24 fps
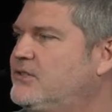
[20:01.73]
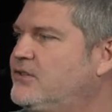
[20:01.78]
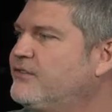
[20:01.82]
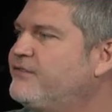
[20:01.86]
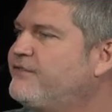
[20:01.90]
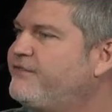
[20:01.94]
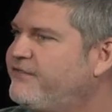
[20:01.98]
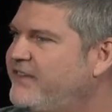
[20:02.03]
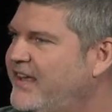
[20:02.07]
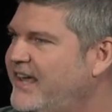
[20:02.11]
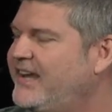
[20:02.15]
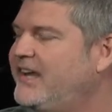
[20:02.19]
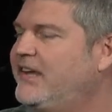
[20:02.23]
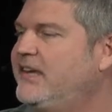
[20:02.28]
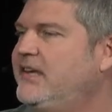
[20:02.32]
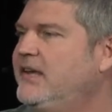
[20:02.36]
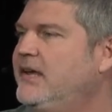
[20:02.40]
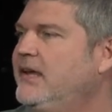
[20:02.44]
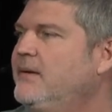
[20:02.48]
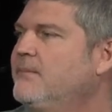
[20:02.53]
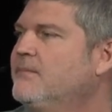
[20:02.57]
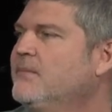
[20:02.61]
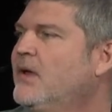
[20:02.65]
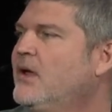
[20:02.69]

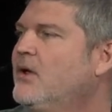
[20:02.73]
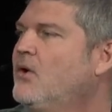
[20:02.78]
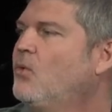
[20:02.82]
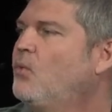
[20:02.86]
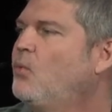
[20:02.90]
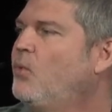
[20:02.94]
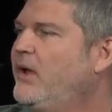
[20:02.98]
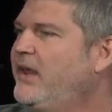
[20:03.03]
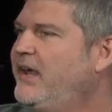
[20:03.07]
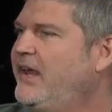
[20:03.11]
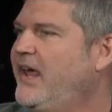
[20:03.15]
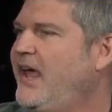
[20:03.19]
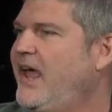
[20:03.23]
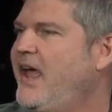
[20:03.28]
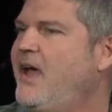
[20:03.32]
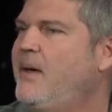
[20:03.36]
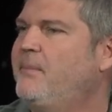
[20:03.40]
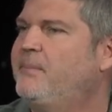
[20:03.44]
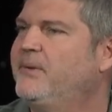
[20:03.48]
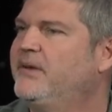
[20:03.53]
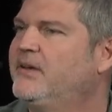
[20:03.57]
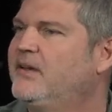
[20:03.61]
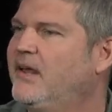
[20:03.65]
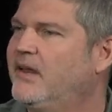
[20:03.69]
divinity, when it
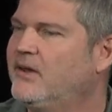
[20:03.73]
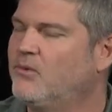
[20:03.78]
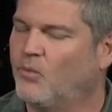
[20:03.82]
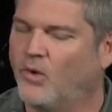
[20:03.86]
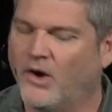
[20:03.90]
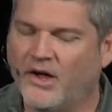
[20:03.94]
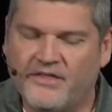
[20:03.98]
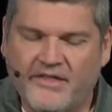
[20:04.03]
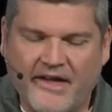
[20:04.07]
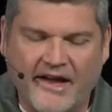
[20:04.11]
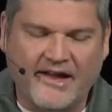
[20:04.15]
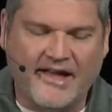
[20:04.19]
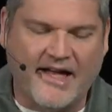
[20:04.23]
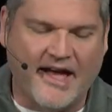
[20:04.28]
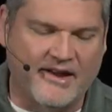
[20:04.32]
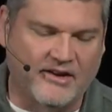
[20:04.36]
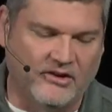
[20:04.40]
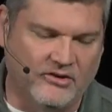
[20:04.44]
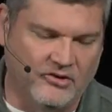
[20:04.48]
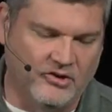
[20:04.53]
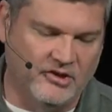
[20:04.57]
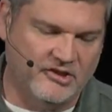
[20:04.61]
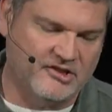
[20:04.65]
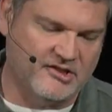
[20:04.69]
happened, and what that kind
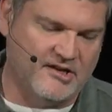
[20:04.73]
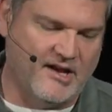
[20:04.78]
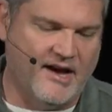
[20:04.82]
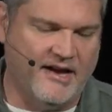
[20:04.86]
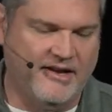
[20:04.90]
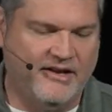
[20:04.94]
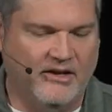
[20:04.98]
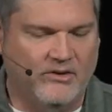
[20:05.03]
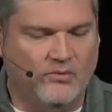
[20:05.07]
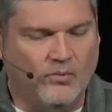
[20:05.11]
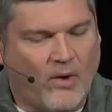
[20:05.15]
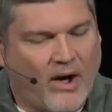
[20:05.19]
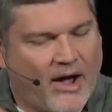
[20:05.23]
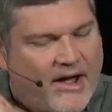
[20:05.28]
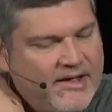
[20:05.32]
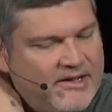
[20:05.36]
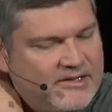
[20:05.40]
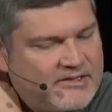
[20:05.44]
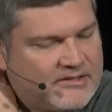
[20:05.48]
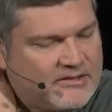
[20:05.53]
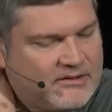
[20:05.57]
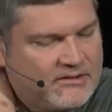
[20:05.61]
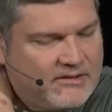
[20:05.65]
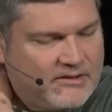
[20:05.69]
of looks like, and why
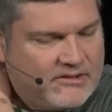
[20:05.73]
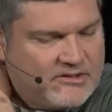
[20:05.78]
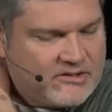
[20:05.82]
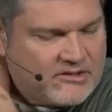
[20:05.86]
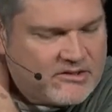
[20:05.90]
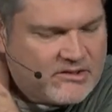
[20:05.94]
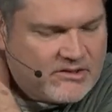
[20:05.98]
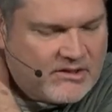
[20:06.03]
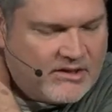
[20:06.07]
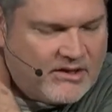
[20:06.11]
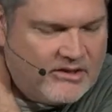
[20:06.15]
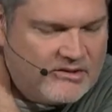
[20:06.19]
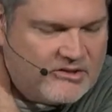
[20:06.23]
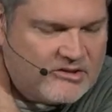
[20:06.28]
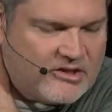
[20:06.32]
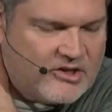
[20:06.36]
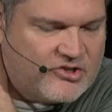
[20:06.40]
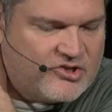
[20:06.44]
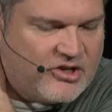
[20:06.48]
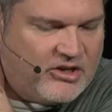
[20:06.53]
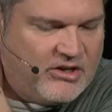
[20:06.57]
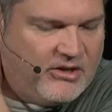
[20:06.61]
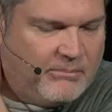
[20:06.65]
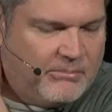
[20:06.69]
it's, it's
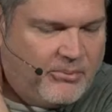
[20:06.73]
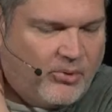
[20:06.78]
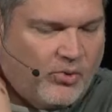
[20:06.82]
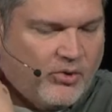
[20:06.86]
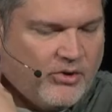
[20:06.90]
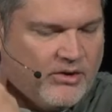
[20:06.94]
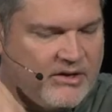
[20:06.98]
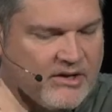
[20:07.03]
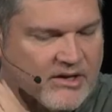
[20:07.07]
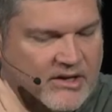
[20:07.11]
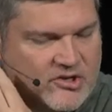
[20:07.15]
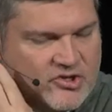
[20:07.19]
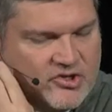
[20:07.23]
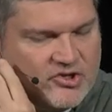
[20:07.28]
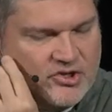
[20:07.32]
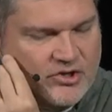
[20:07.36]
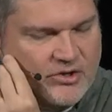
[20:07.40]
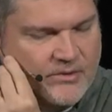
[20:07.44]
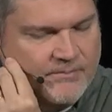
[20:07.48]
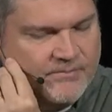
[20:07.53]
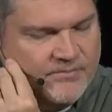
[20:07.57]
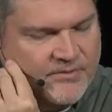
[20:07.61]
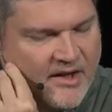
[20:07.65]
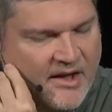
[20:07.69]
such an important
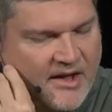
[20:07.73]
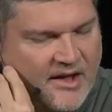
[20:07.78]
issue.